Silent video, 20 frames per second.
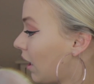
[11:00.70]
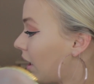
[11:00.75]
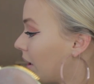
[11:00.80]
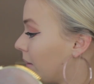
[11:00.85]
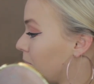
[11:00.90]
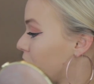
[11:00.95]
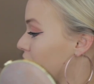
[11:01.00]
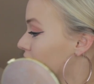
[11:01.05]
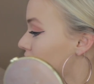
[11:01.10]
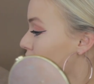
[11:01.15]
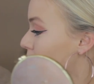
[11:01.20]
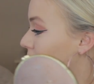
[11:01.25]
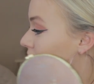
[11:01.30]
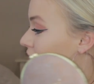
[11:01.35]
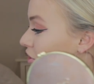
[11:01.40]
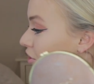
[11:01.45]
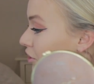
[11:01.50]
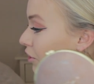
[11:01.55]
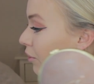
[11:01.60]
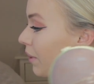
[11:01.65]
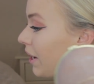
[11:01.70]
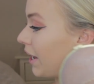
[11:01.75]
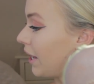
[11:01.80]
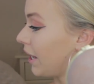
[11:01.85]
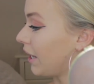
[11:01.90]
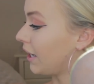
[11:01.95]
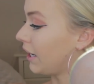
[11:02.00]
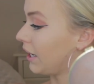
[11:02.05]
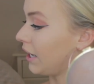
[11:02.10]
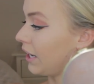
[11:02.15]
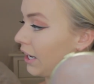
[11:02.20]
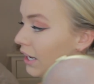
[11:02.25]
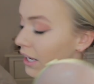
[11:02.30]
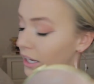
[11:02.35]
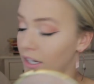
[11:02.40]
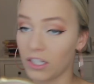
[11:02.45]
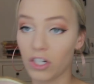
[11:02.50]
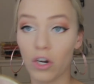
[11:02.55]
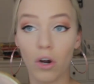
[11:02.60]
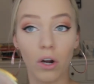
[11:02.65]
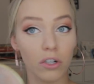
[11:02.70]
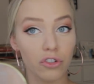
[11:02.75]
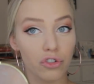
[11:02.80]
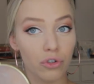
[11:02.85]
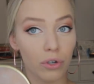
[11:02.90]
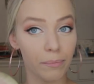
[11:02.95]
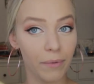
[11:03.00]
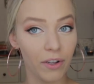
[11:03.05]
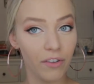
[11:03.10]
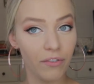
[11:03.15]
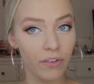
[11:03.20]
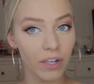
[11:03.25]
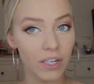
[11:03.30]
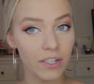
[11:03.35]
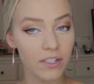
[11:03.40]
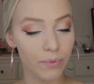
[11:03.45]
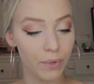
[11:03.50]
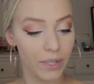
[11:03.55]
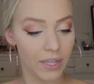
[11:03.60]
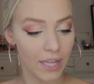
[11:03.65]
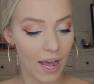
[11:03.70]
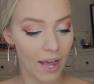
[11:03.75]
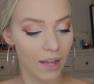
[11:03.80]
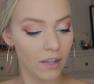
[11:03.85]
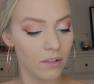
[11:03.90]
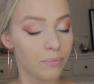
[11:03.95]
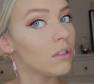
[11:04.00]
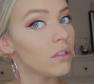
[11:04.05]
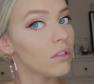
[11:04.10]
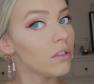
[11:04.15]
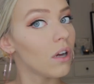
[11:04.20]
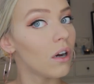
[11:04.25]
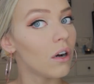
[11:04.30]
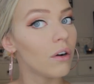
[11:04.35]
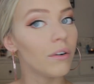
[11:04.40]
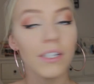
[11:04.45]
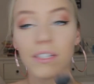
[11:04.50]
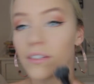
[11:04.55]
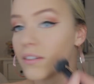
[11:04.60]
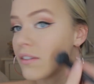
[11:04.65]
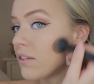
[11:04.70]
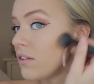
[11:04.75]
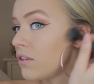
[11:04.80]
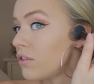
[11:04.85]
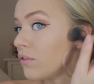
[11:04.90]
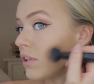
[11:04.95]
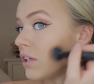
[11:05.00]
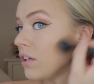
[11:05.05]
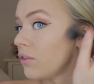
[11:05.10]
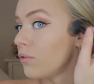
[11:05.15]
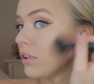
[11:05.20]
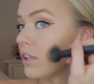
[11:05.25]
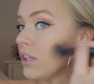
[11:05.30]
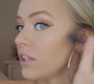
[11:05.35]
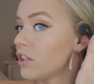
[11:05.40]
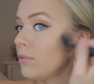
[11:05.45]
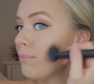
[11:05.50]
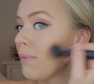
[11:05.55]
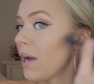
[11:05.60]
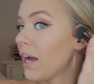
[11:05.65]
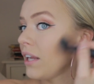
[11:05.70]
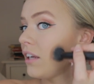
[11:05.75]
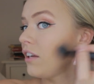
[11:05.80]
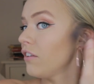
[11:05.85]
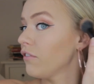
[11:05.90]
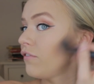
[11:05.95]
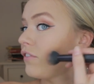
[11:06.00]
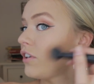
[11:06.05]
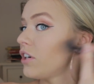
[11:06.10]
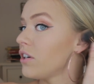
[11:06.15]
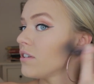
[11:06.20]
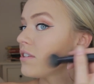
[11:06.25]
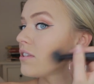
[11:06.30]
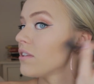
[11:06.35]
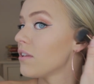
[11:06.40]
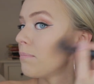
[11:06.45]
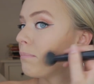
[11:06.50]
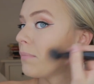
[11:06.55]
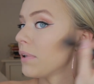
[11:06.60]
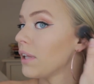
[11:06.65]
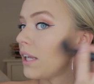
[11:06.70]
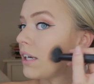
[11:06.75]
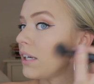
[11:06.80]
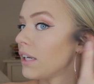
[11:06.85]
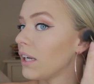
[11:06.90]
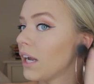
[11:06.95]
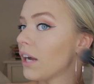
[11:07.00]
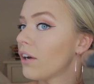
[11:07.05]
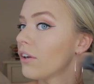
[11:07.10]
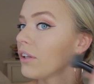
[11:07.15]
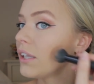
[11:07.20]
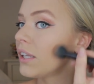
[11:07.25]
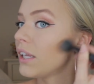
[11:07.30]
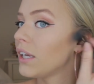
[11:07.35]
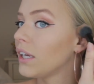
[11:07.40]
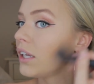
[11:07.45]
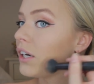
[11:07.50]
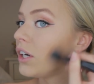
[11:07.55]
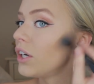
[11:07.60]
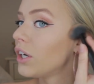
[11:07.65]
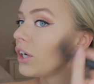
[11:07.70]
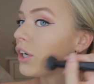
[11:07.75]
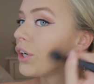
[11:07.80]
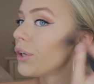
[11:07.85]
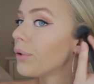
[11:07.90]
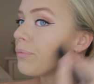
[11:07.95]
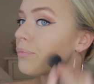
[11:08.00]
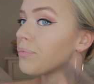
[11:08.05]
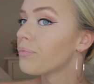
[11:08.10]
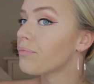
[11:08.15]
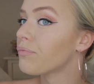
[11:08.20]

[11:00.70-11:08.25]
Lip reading: I'm just going to go ahead and contour my face with that. Just always doing it really dramatic at first, and then blending out later.